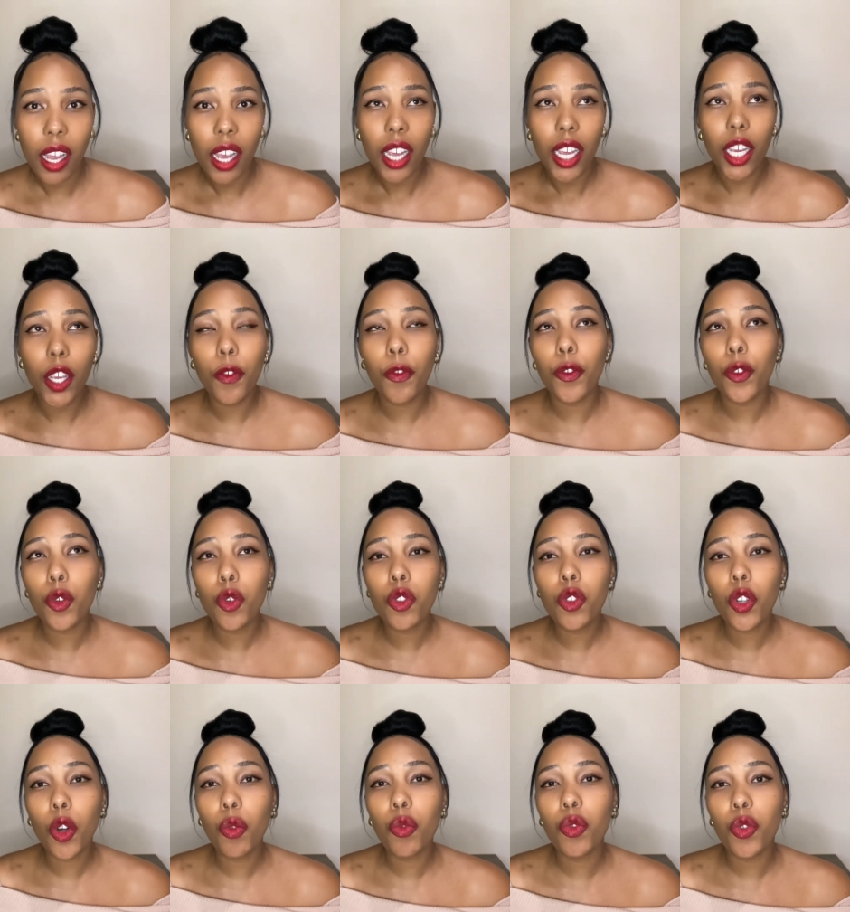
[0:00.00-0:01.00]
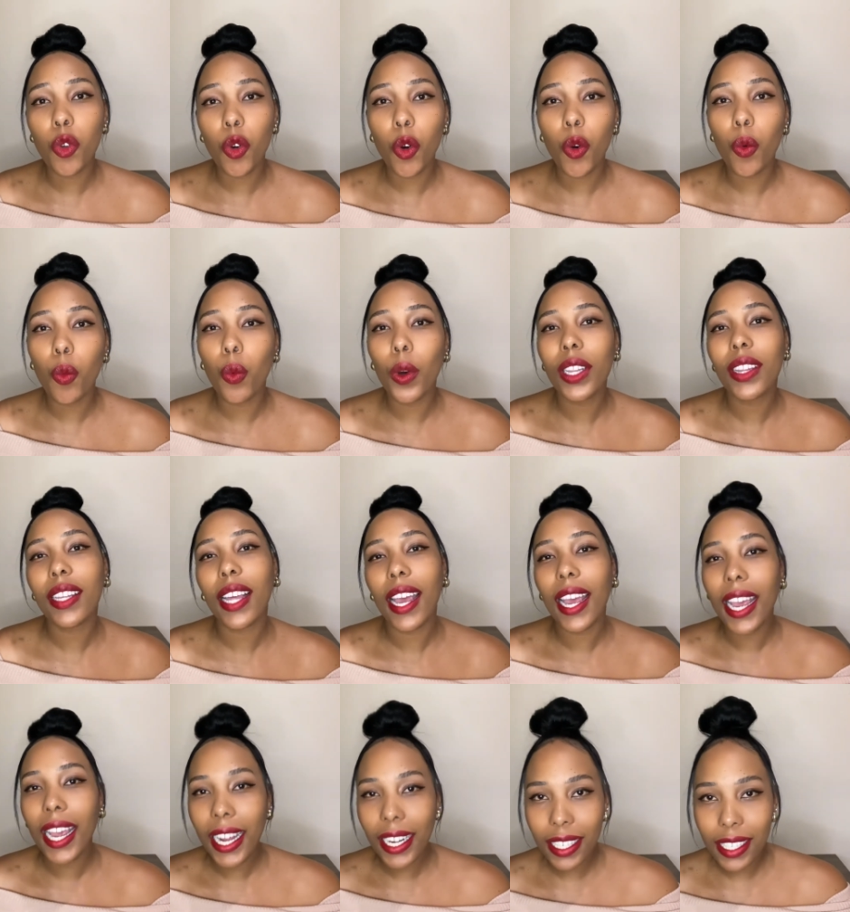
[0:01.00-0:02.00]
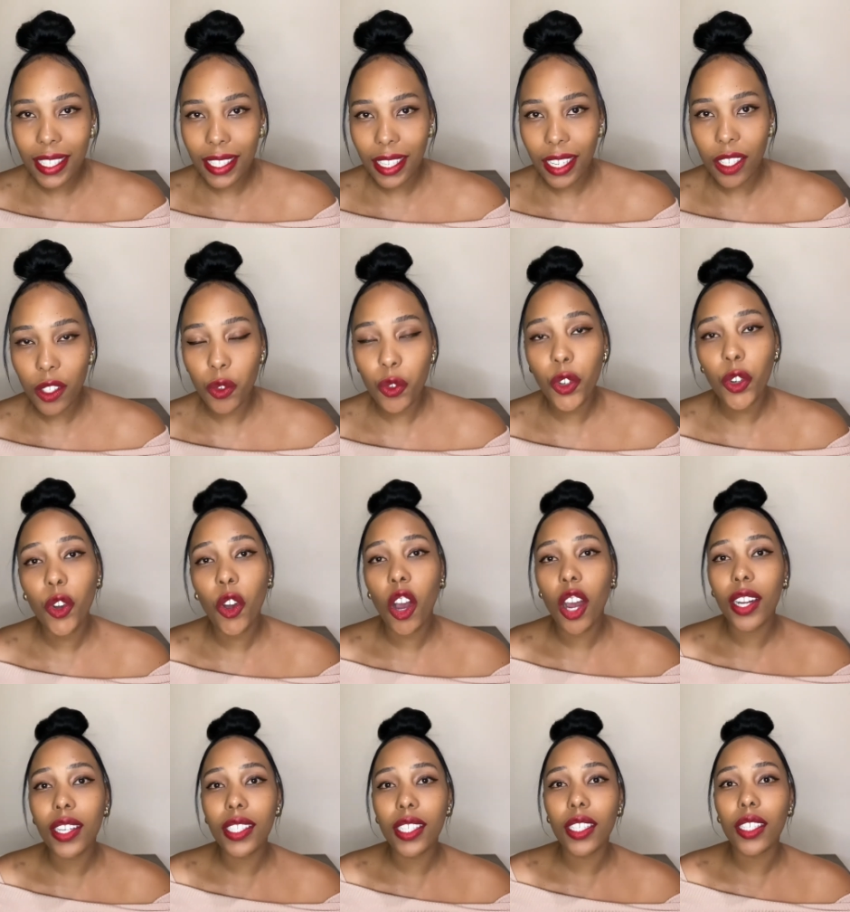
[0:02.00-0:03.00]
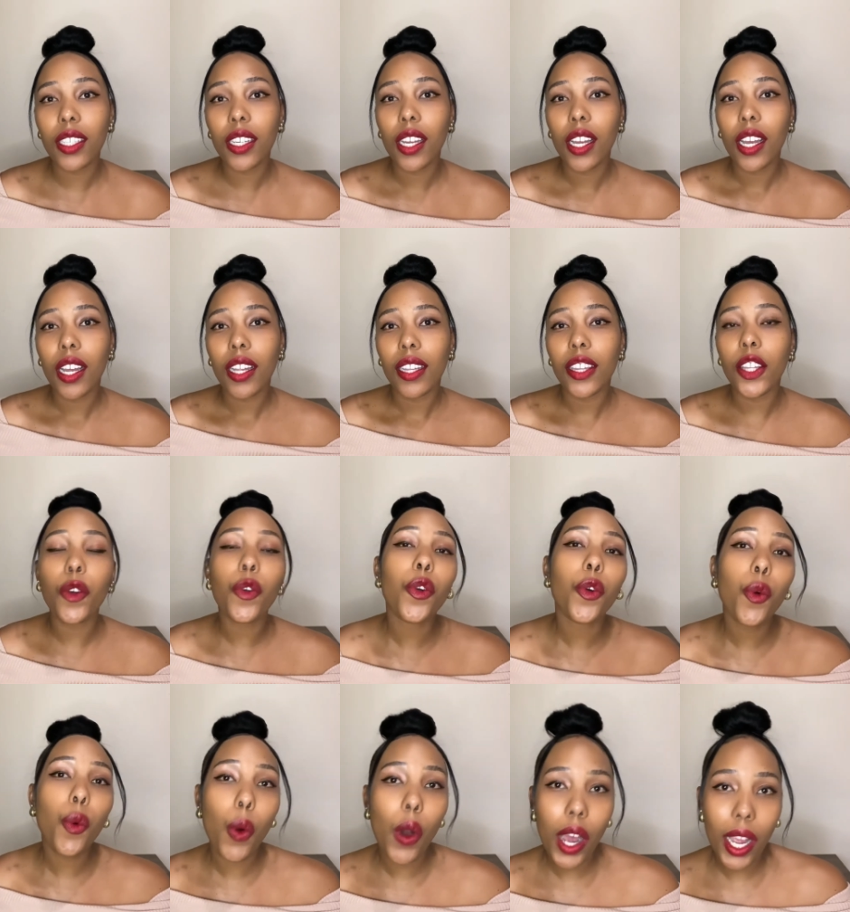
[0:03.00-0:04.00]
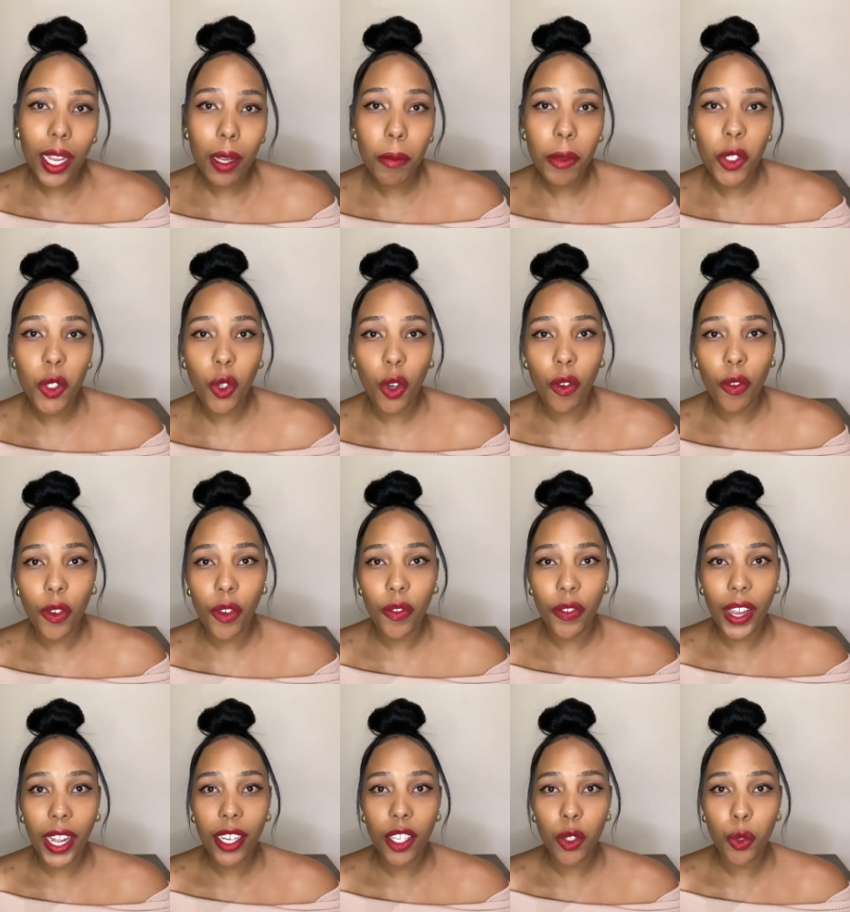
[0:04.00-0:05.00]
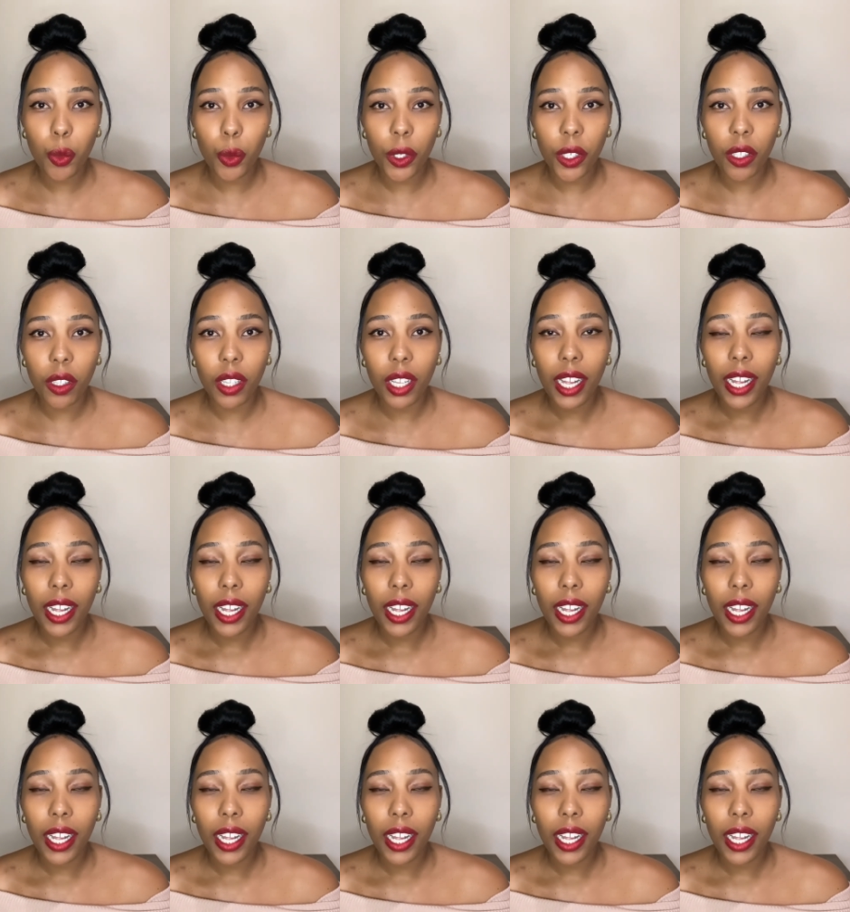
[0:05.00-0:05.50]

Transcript: if you don't know what the act says regarding the requirements of a valid will,